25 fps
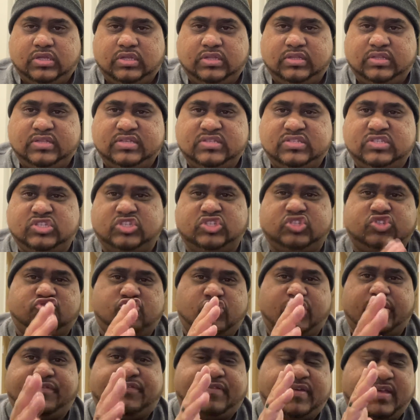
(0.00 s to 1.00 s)
This is a
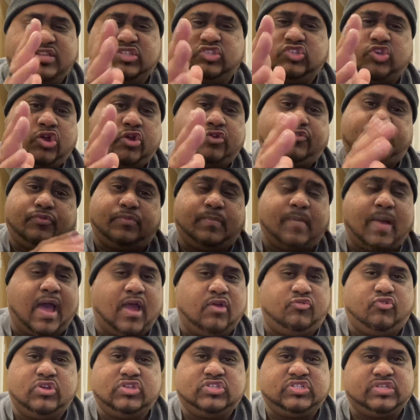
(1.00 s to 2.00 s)
straight-faced turn from Guy
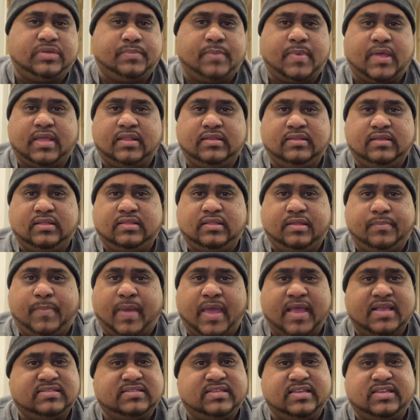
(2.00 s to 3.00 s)
Ritchie, man. The
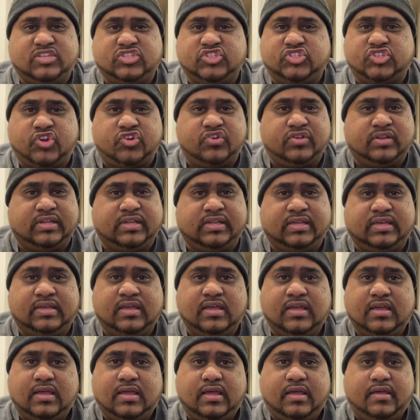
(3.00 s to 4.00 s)
pacing is certainly
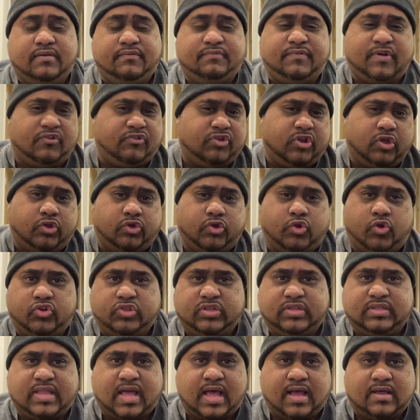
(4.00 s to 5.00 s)
very
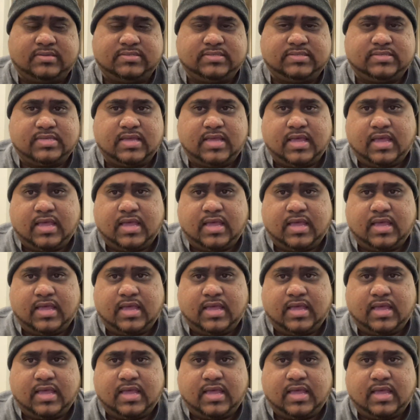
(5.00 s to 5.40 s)
unorthodox,